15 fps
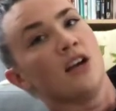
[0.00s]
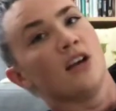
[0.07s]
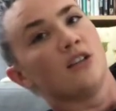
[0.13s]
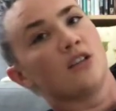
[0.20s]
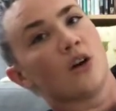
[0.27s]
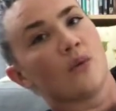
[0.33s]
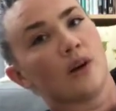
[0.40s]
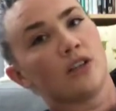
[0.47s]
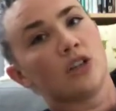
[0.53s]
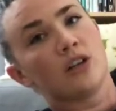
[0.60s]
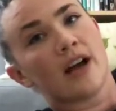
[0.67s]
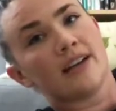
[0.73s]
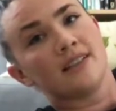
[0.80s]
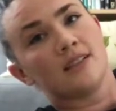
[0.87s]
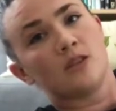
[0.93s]
So I want you
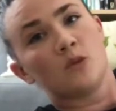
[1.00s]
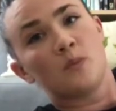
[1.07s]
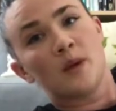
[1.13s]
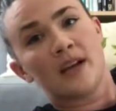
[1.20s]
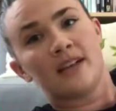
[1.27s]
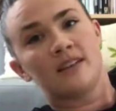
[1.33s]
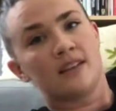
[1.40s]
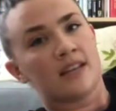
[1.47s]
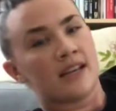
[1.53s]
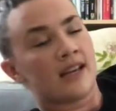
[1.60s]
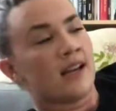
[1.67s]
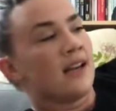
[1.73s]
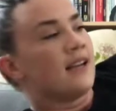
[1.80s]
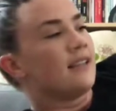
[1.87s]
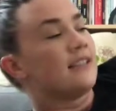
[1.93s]
guys to pick
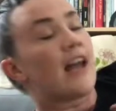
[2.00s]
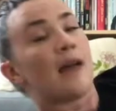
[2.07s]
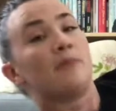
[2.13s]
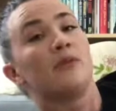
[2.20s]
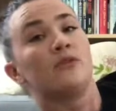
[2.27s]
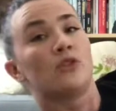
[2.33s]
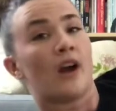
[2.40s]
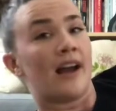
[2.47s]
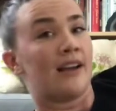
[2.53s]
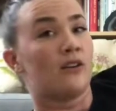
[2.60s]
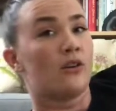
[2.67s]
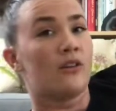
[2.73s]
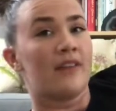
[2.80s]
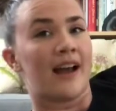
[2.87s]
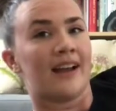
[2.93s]
the type of
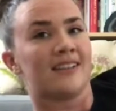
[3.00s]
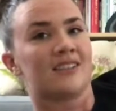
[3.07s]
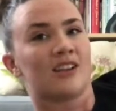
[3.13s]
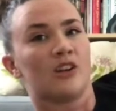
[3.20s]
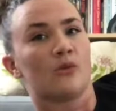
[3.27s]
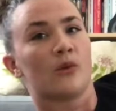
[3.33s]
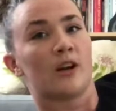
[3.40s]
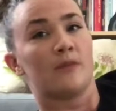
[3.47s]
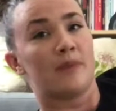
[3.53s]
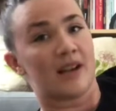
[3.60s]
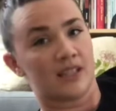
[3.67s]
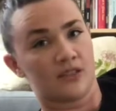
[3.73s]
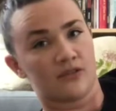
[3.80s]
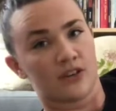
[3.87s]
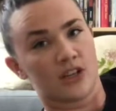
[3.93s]
triangle that is going to work
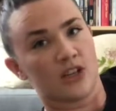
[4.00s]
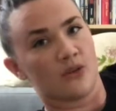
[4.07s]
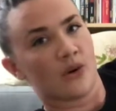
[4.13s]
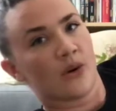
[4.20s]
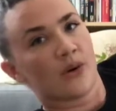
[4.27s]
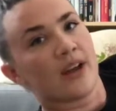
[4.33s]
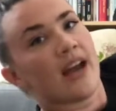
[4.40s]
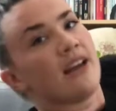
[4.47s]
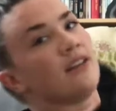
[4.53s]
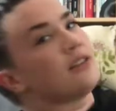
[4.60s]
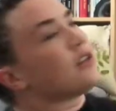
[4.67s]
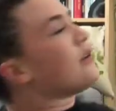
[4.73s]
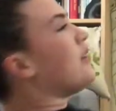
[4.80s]
best for you, okay? So it